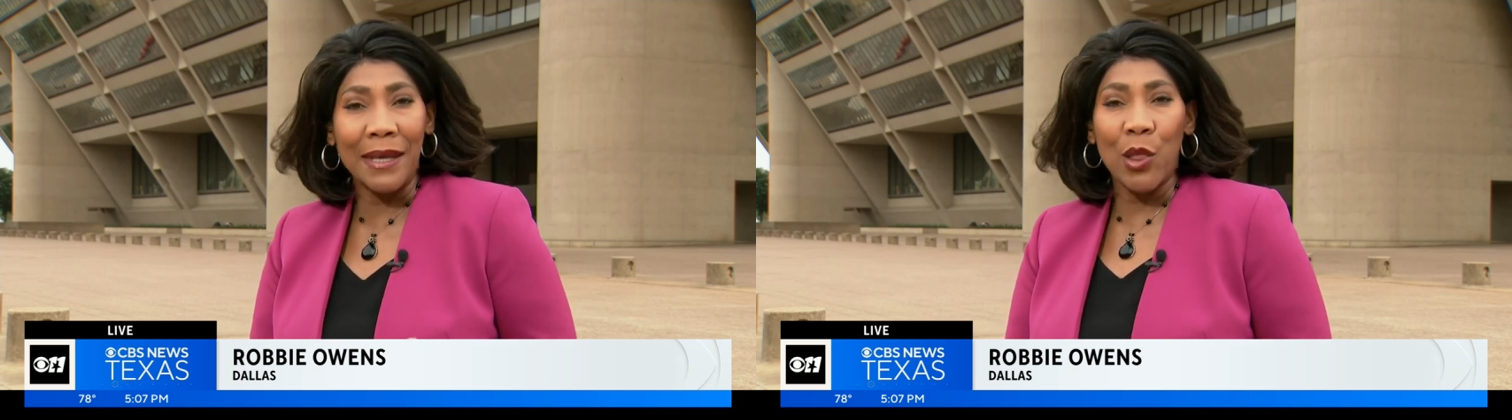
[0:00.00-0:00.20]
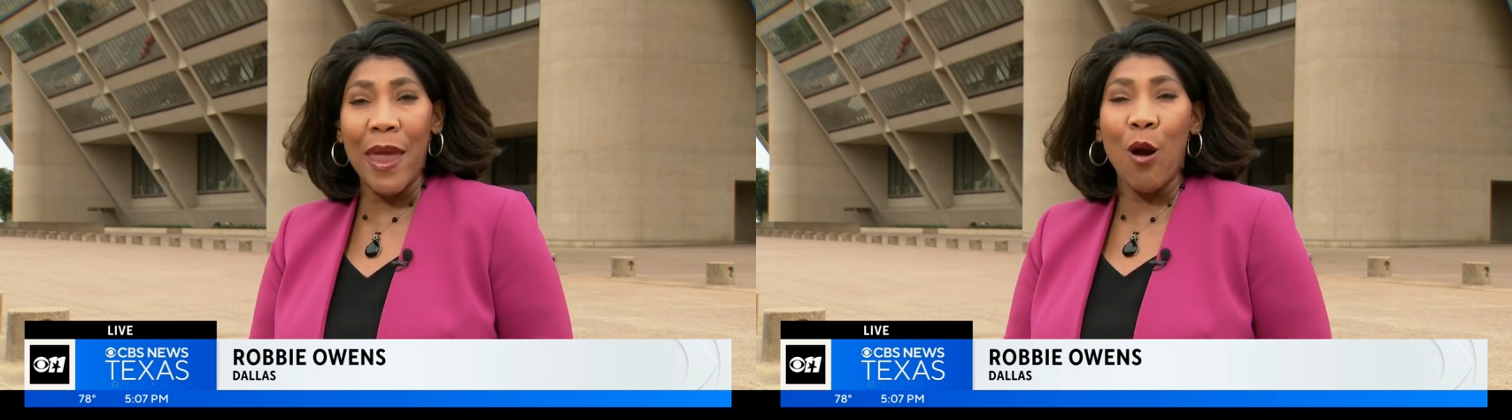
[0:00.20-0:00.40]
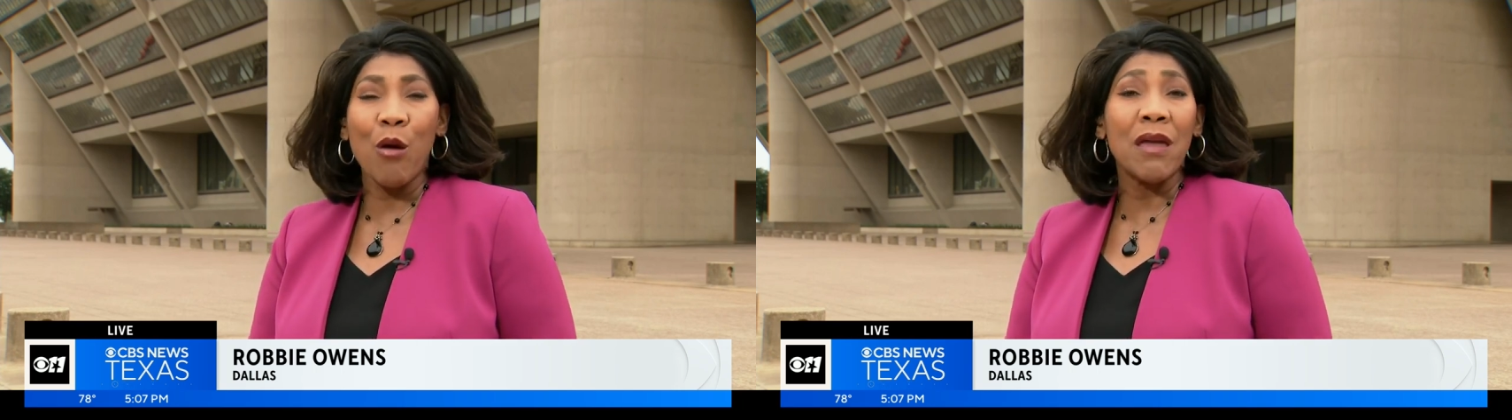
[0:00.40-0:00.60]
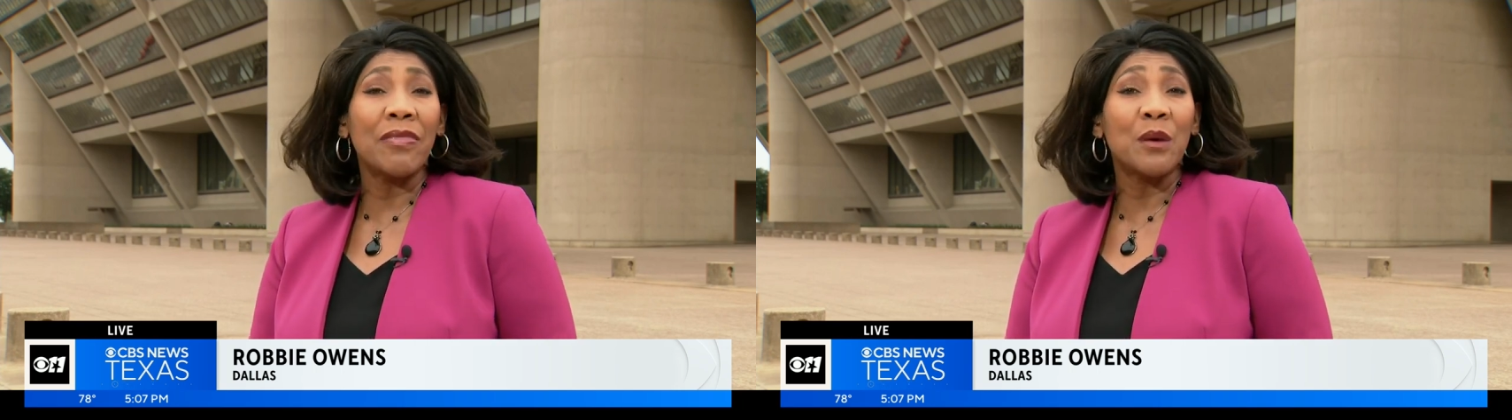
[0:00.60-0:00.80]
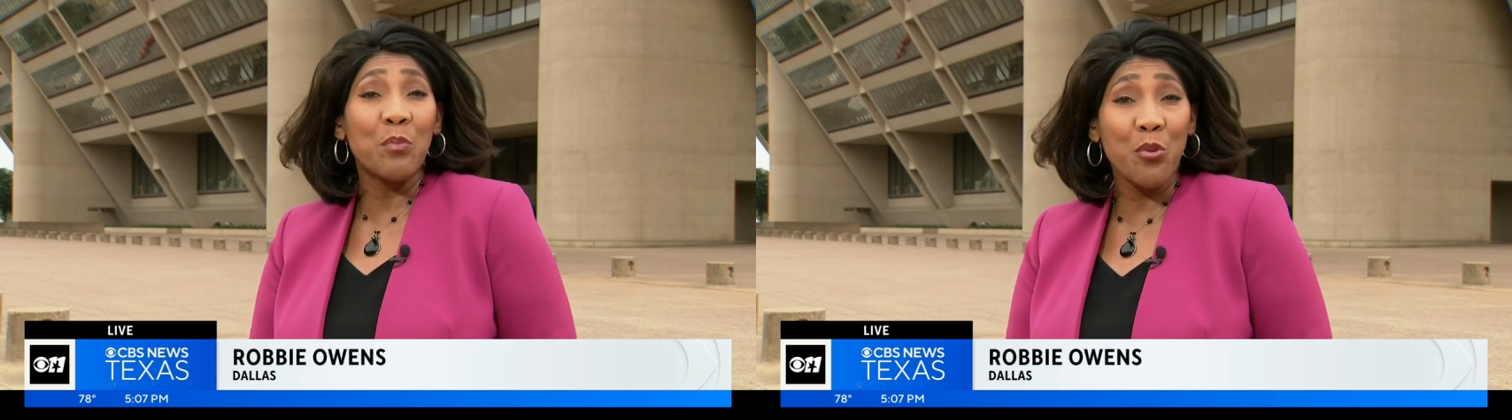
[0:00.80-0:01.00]
and they are
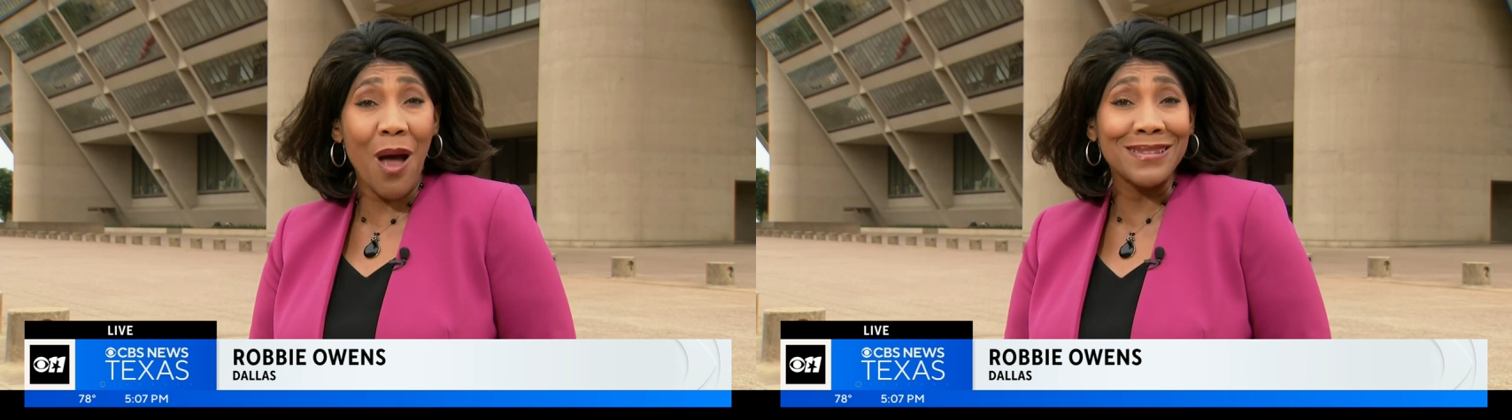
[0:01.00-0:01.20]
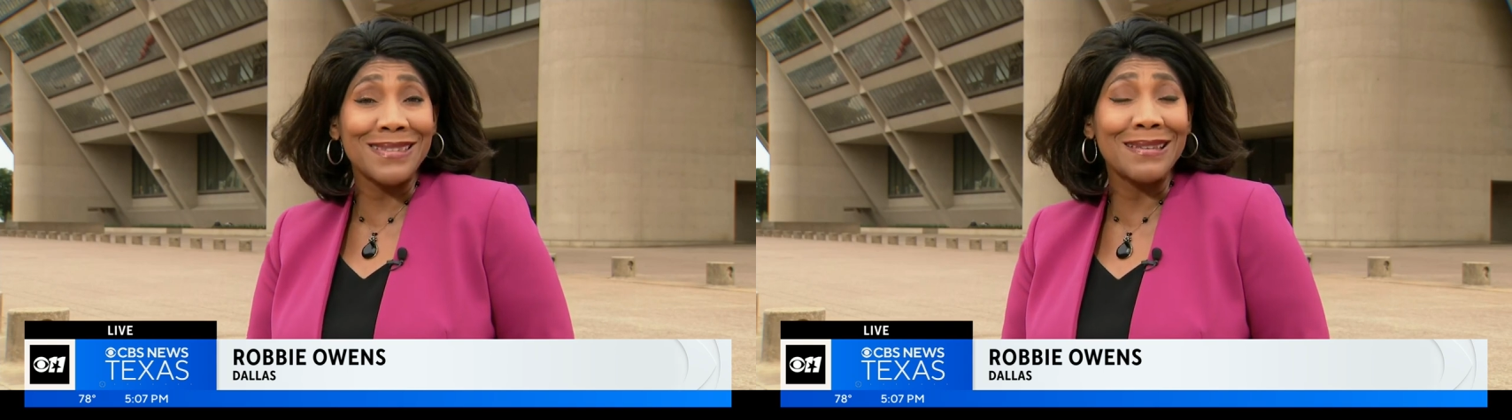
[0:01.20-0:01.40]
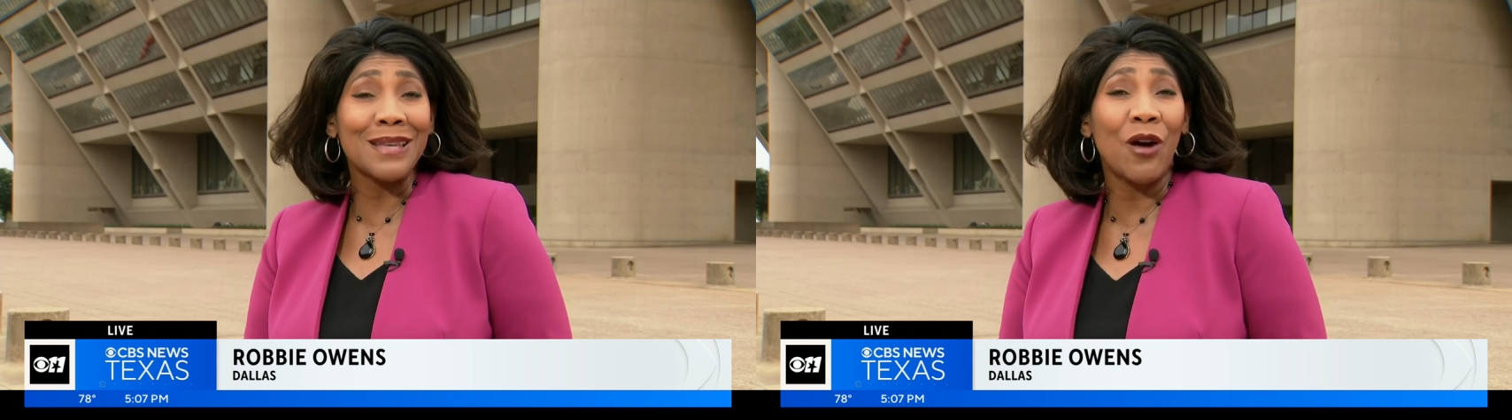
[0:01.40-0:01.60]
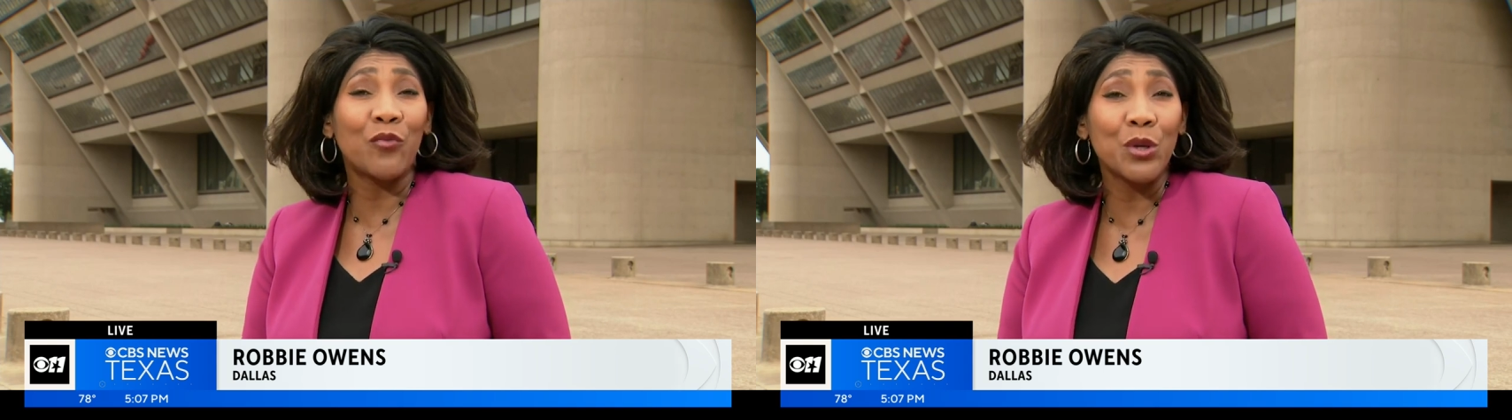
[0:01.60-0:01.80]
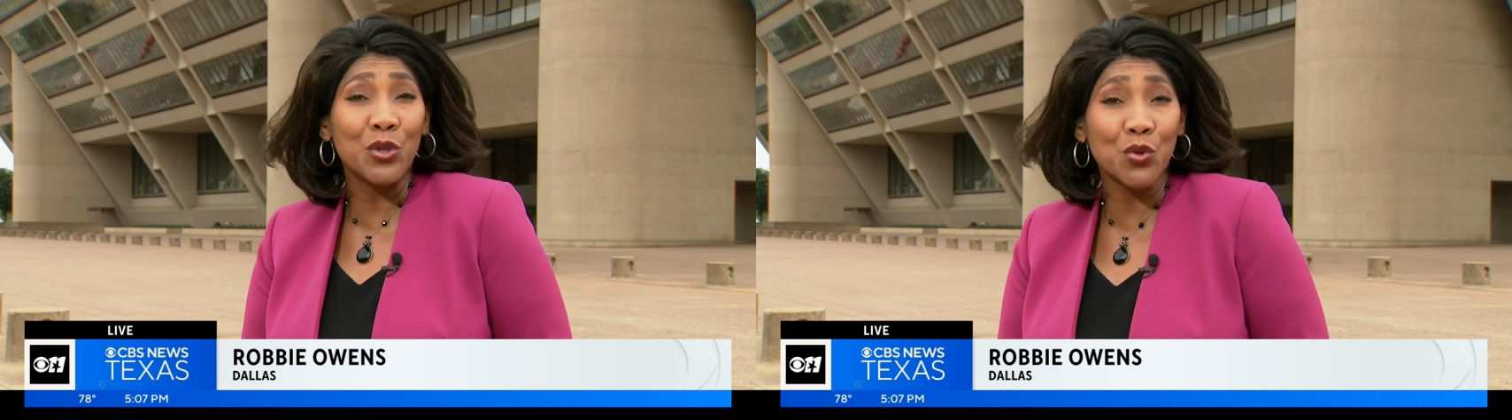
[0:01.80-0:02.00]
in the process
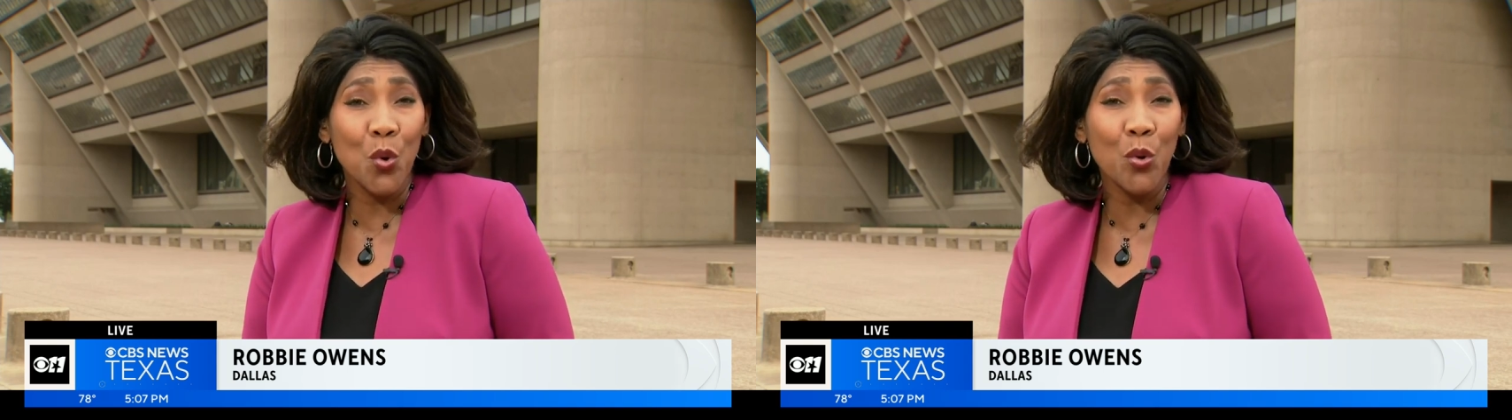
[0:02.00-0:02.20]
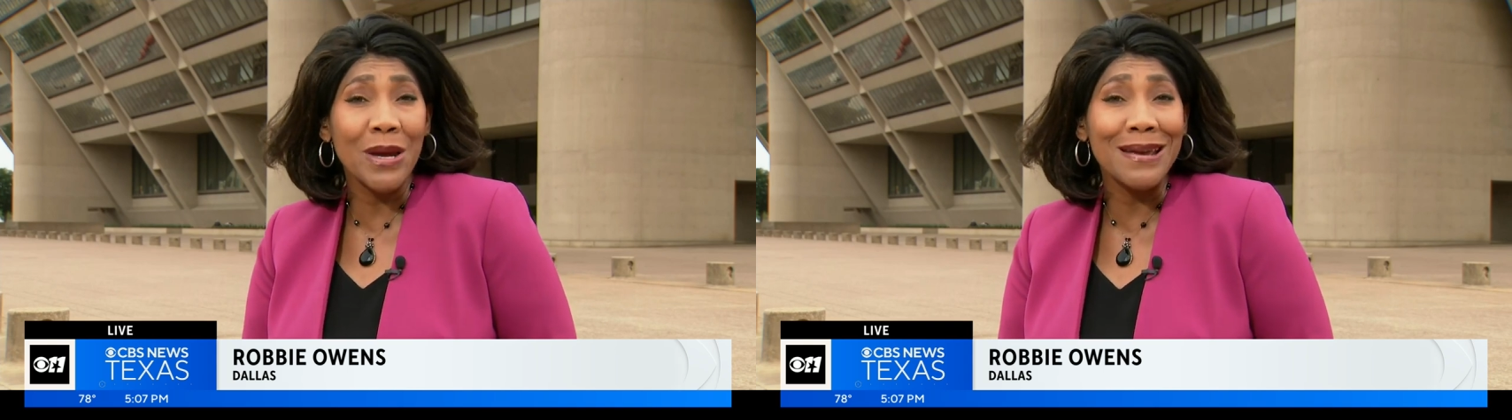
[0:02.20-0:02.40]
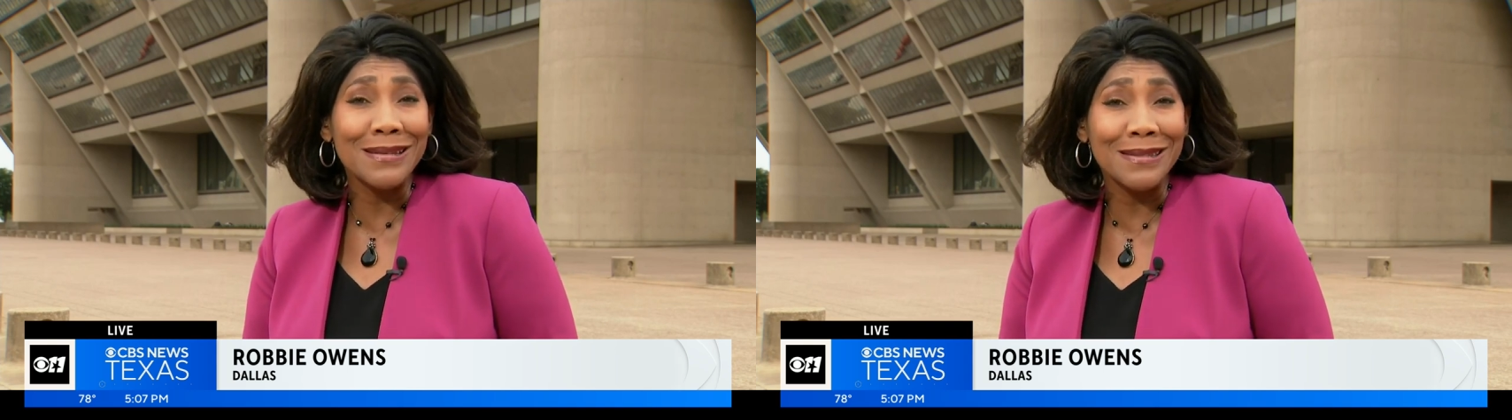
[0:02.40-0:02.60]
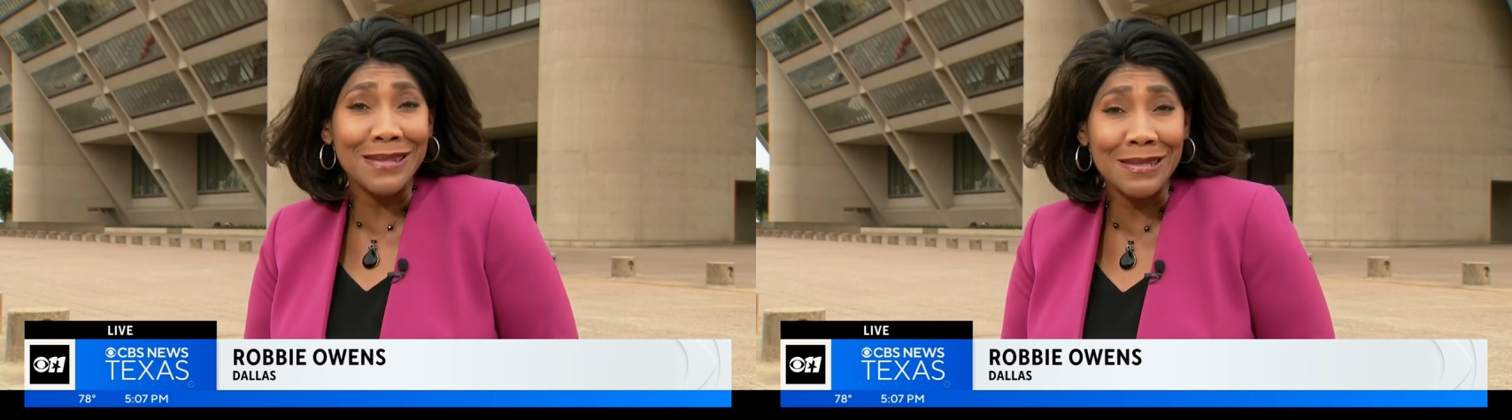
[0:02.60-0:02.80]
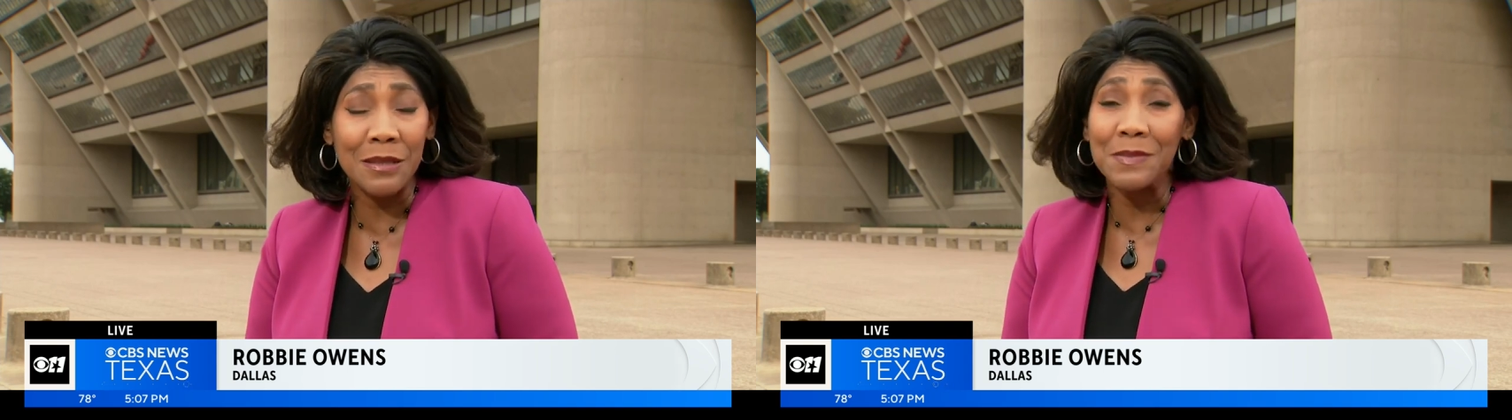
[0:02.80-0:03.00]
of restoring
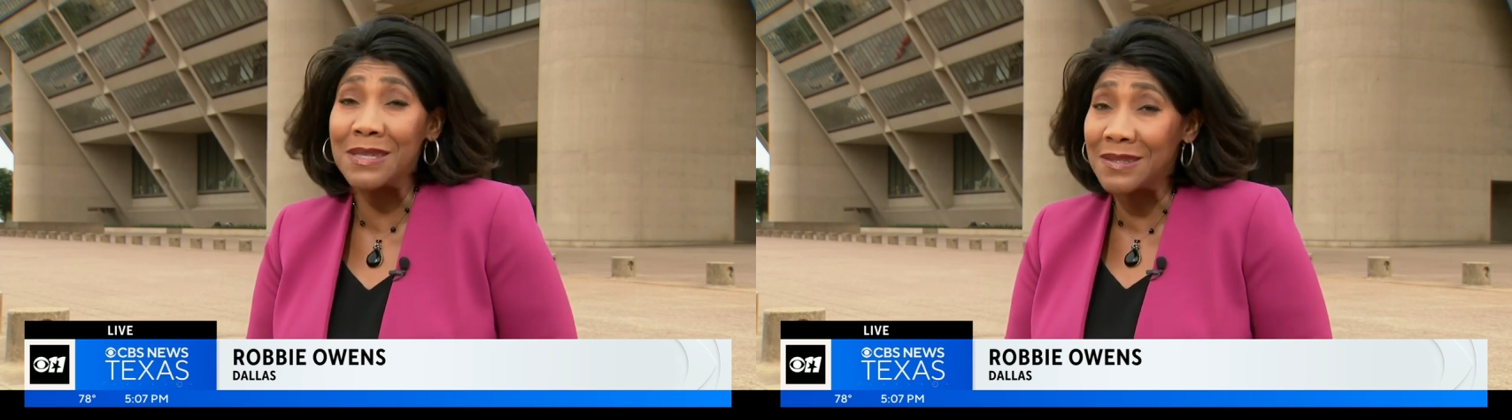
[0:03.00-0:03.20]
systems.